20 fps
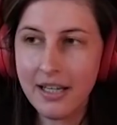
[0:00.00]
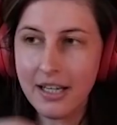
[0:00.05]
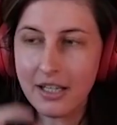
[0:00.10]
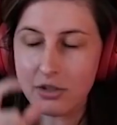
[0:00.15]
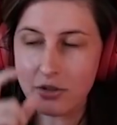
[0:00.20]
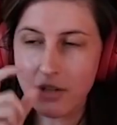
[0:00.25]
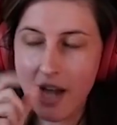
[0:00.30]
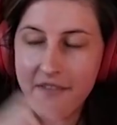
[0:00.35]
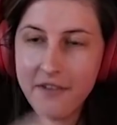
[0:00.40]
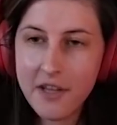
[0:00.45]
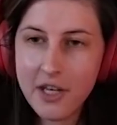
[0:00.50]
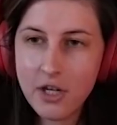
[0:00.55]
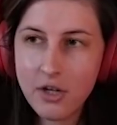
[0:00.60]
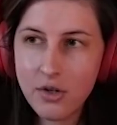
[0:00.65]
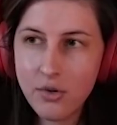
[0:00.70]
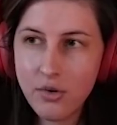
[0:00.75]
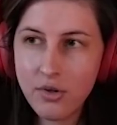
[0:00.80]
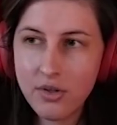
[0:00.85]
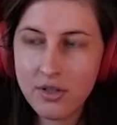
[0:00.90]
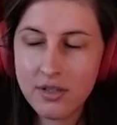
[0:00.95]

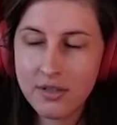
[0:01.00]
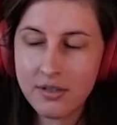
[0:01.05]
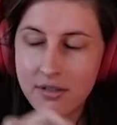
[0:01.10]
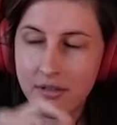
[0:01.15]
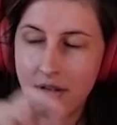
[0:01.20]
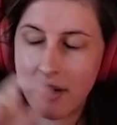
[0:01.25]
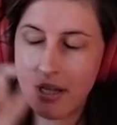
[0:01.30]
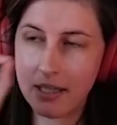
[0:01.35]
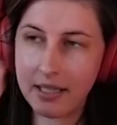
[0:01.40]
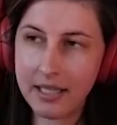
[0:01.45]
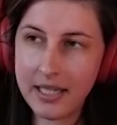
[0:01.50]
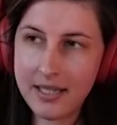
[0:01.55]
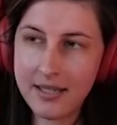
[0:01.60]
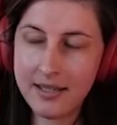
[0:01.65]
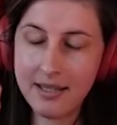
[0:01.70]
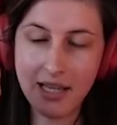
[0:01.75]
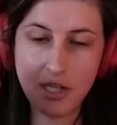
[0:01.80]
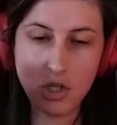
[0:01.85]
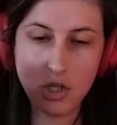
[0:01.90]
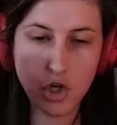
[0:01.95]
revenue
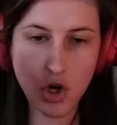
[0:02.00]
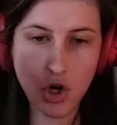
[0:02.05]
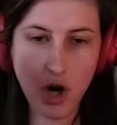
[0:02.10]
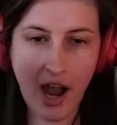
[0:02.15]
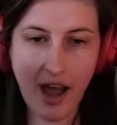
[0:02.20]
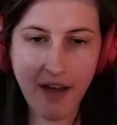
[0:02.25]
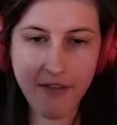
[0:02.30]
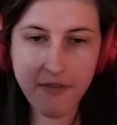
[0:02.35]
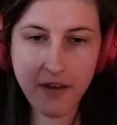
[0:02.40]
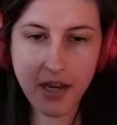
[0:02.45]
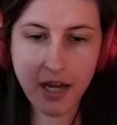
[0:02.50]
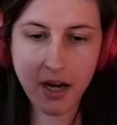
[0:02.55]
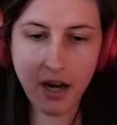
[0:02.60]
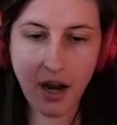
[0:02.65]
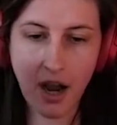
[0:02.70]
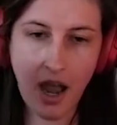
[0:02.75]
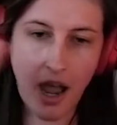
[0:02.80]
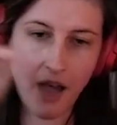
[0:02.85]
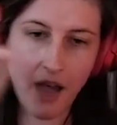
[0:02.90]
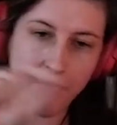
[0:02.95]
clicks and
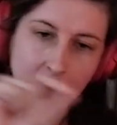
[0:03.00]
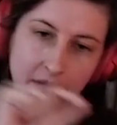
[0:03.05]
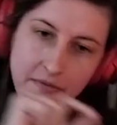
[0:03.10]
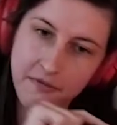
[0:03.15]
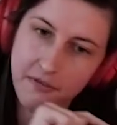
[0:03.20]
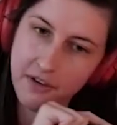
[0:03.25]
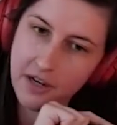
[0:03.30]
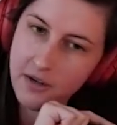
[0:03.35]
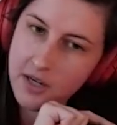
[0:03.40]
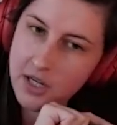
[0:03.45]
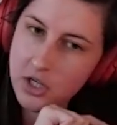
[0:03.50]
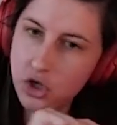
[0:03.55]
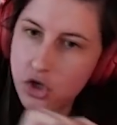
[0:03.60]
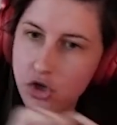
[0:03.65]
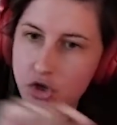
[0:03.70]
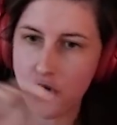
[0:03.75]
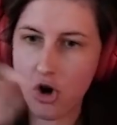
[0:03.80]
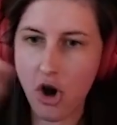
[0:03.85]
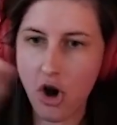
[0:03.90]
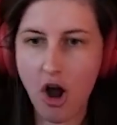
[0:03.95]
traffic have a very
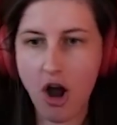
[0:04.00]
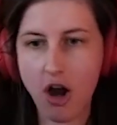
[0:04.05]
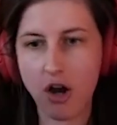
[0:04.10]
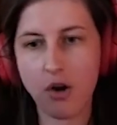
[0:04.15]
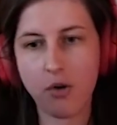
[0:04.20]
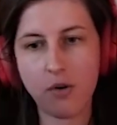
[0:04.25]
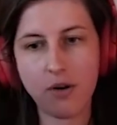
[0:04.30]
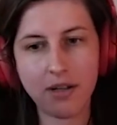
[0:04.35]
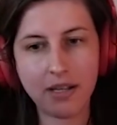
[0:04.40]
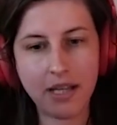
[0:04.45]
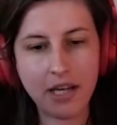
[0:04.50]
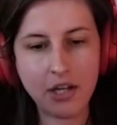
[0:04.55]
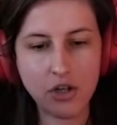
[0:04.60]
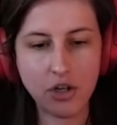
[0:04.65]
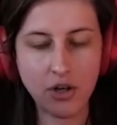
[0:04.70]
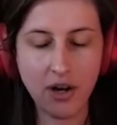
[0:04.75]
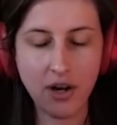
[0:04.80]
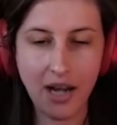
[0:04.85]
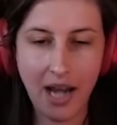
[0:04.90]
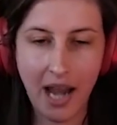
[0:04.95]
strong
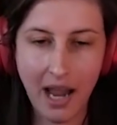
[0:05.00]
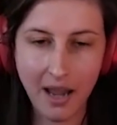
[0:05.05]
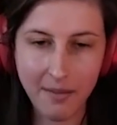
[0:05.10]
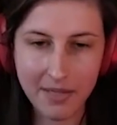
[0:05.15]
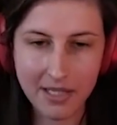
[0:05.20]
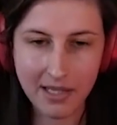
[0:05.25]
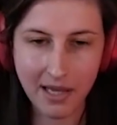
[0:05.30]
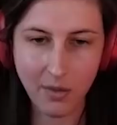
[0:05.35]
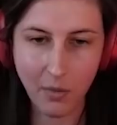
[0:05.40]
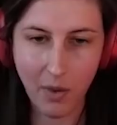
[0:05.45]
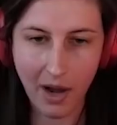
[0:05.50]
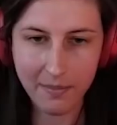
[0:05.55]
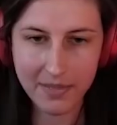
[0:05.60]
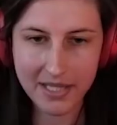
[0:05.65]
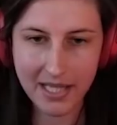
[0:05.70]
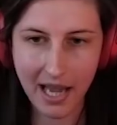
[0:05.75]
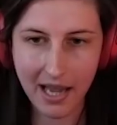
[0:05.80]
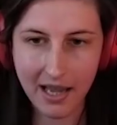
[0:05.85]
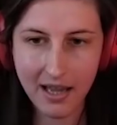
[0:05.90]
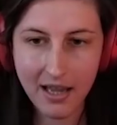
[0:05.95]
correlation on the Amazon
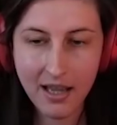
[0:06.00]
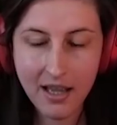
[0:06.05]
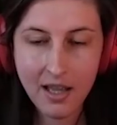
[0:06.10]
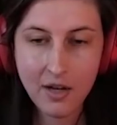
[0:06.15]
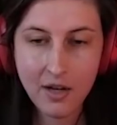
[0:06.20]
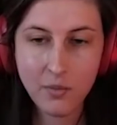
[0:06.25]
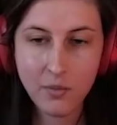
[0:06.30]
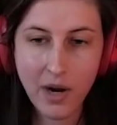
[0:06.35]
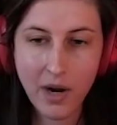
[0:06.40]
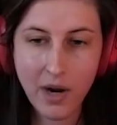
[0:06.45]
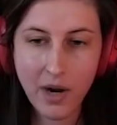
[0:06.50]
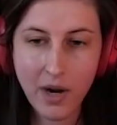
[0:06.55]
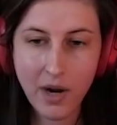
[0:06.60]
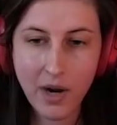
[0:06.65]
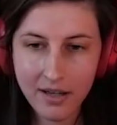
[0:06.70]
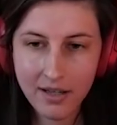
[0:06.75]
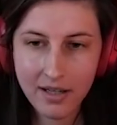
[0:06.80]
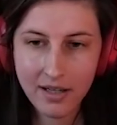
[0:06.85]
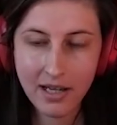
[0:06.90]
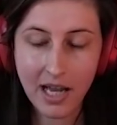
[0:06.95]
website
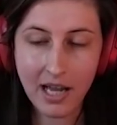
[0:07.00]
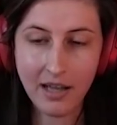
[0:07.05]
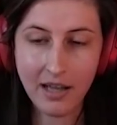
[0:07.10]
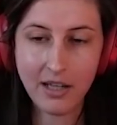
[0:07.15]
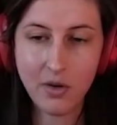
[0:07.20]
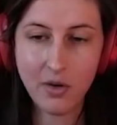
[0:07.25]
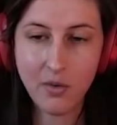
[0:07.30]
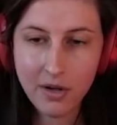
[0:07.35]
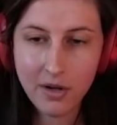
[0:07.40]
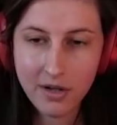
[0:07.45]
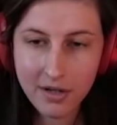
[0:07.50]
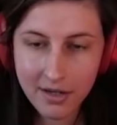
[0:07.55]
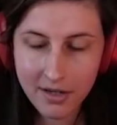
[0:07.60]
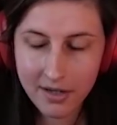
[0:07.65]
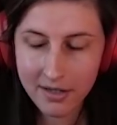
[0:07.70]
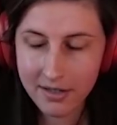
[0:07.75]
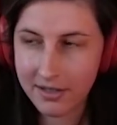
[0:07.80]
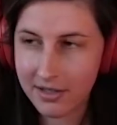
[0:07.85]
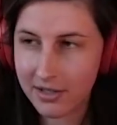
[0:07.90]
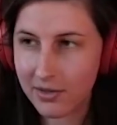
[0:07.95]
where in
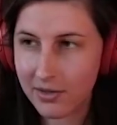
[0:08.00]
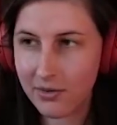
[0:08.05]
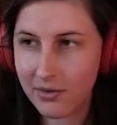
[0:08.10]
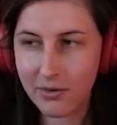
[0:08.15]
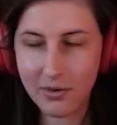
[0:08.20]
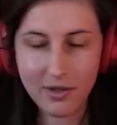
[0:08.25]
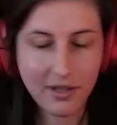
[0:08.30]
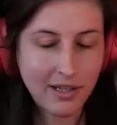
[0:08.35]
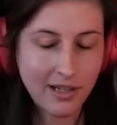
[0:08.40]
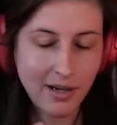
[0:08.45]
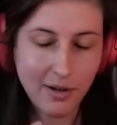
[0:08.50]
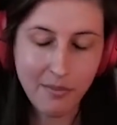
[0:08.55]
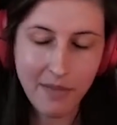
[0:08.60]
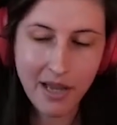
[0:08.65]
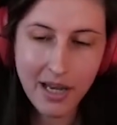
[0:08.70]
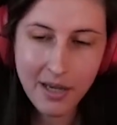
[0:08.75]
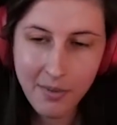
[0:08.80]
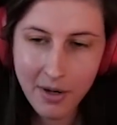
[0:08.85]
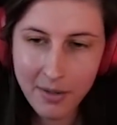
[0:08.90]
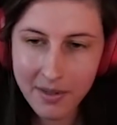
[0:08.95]
order to, you know,
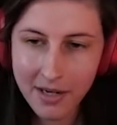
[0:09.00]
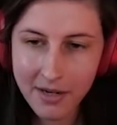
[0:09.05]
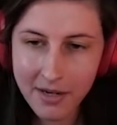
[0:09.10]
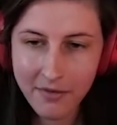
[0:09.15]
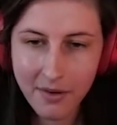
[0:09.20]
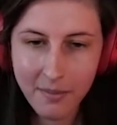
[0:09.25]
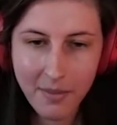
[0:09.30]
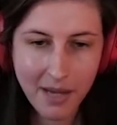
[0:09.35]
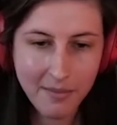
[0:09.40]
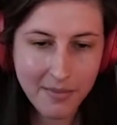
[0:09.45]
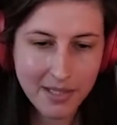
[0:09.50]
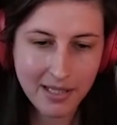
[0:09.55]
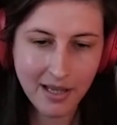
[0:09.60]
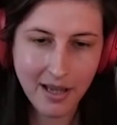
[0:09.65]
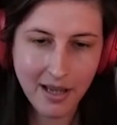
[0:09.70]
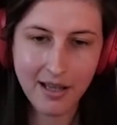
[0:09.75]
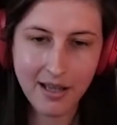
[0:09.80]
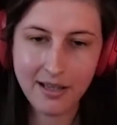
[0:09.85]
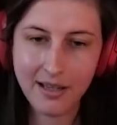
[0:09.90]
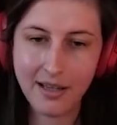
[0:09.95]
make more money from
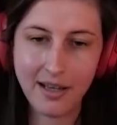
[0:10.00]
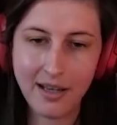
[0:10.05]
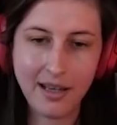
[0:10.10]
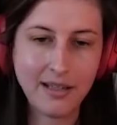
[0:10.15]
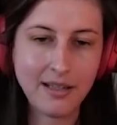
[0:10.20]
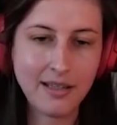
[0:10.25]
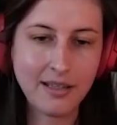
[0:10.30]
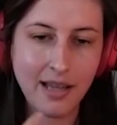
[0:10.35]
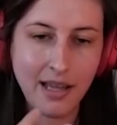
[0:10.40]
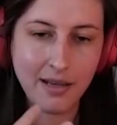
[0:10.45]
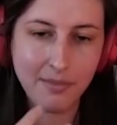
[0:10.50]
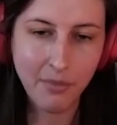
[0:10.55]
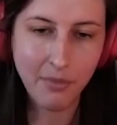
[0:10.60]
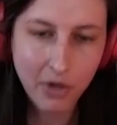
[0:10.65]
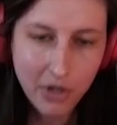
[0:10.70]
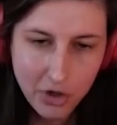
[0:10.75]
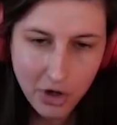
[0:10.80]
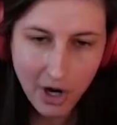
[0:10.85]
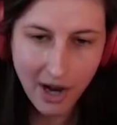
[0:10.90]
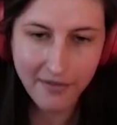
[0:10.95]
Amazon, you need to send
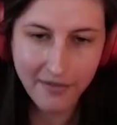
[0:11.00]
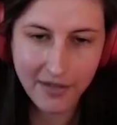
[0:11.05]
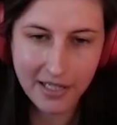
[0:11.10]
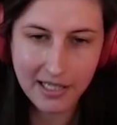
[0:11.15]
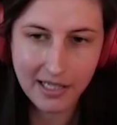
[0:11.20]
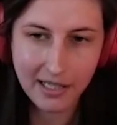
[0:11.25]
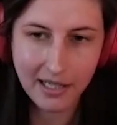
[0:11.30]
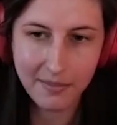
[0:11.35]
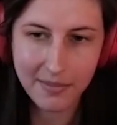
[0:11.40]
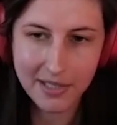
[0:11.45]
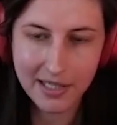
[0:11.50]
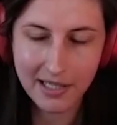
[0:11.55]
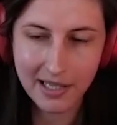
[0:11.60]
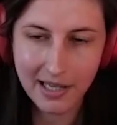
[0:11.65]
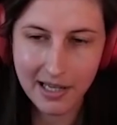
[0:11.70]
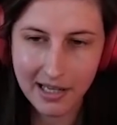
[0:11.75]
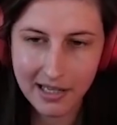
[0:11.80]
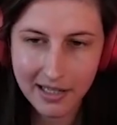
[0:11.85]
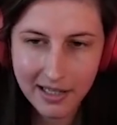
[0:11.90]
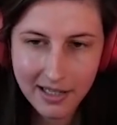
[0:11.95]
more traffic to
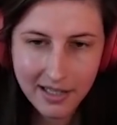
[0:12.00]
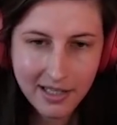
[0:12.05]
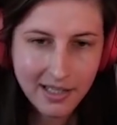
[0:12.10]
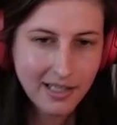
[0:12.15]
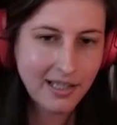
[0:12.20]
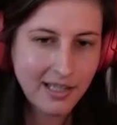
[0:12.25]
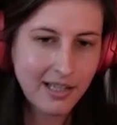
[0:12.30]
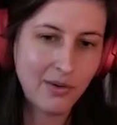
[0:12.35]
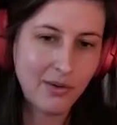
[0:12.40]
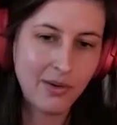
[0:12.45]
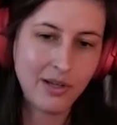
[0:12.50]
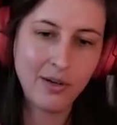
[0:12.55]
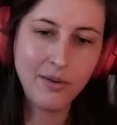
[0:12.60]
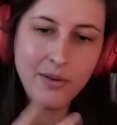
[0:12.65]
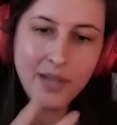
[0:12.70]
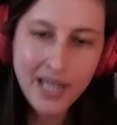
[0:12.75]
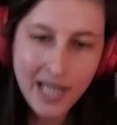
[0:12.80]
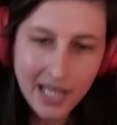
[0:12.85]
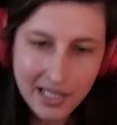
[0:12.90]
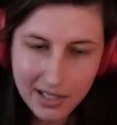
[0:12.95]
Amazon. You can
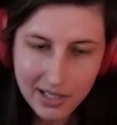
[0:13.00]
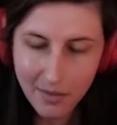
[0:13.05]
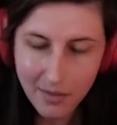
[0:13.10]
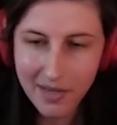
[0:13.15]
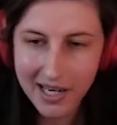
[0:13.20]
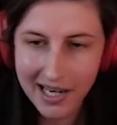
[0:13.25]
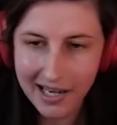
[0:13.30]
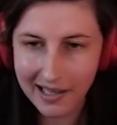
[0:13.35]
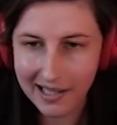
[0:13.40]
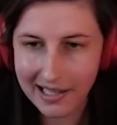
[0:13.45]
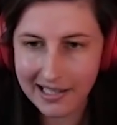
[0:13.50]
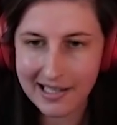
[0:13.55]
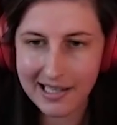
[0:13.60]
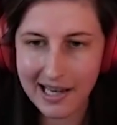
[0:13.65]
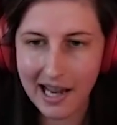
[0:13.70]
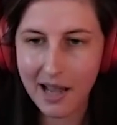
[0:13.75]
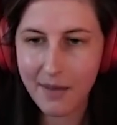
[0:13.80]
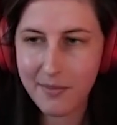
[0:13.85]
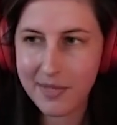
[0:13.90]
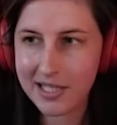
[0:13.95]
only get so many clicks to
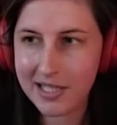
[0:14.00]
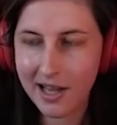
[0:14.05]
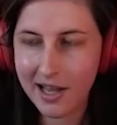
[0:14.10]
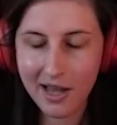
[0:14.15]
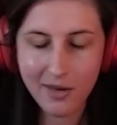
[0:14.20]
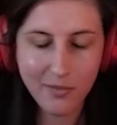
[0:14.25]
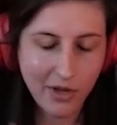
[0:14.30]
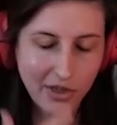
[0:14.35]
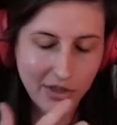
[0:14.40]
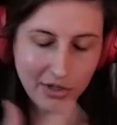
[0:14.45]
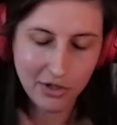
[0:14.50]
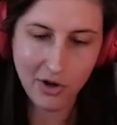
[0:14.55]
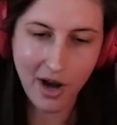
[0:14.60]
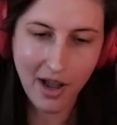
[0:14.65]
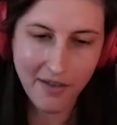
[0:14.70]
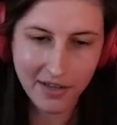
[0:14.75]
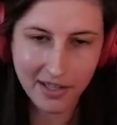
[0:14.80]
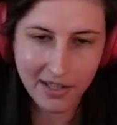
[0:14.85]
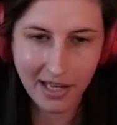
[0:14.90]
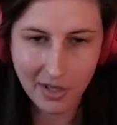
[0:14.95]
Amazon with the
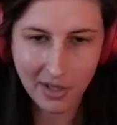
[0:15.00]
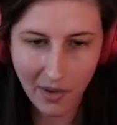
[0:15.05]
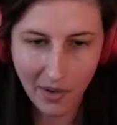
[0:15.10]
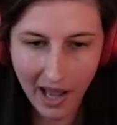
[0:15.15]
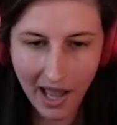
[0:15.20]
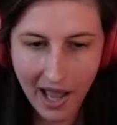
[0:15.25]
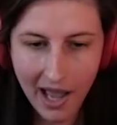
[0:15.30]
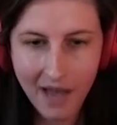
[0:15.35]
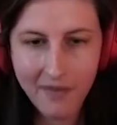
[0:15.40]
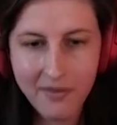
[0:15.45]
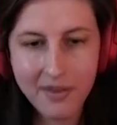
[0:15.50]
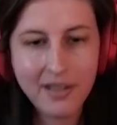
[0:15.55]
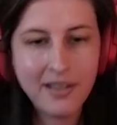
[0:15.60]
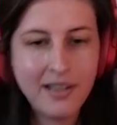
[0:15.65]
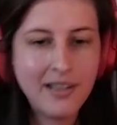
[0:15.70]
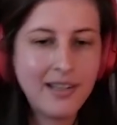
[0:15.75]
traffic that you have